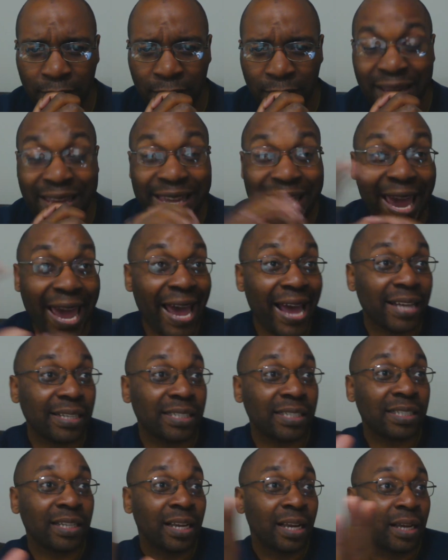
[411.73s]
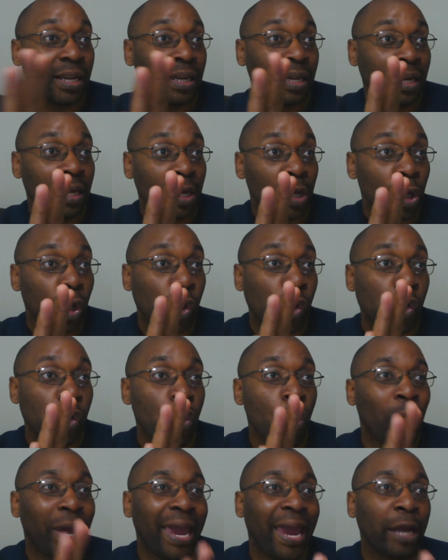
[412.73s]
Yes,
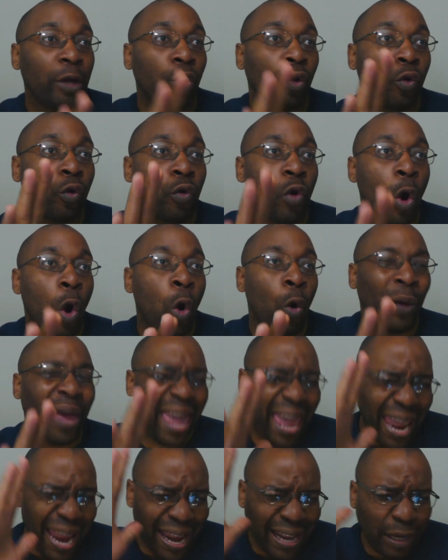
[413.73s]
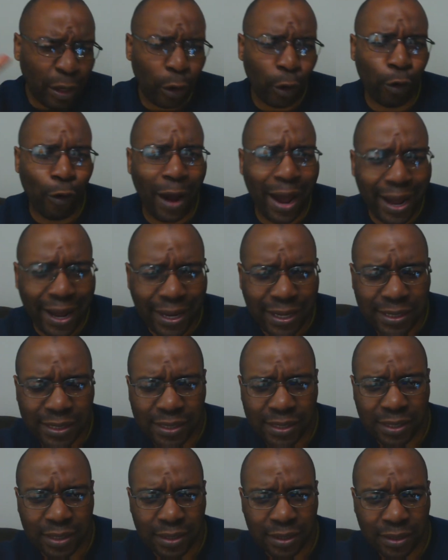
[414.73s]
you can grow in
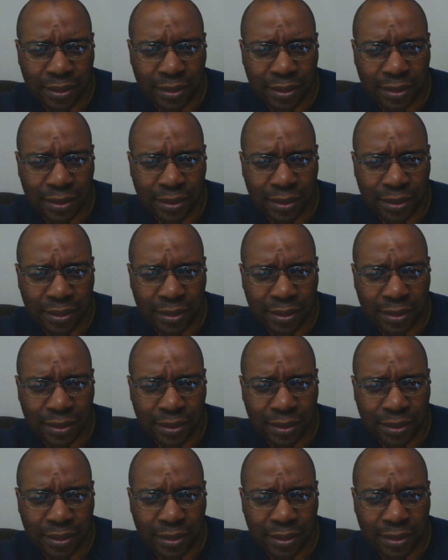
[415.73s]
Christ